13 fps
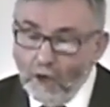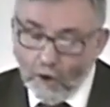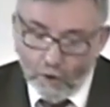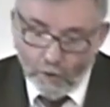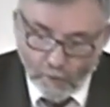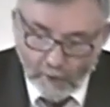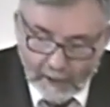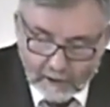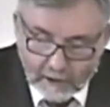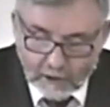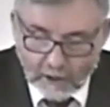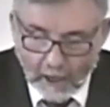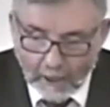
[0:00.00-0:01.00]

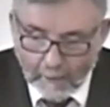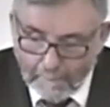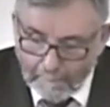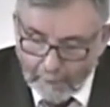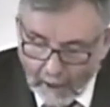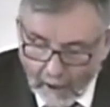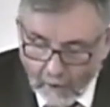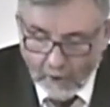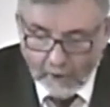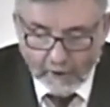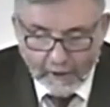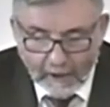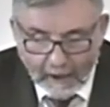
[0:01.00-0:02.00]
grace and power
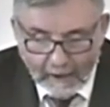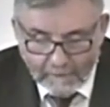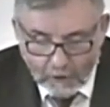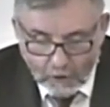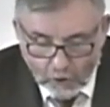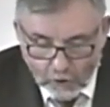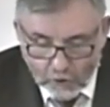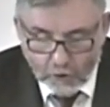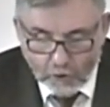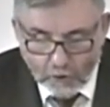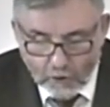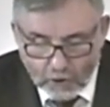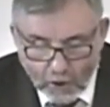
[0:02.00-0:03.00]
in the good
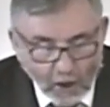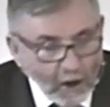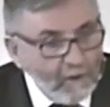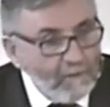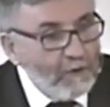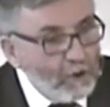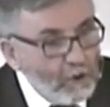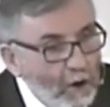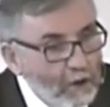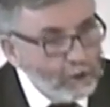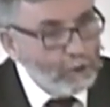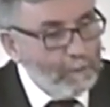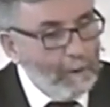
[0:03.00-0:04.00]
news of the
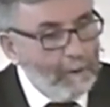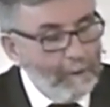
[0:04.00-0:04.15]
gospel.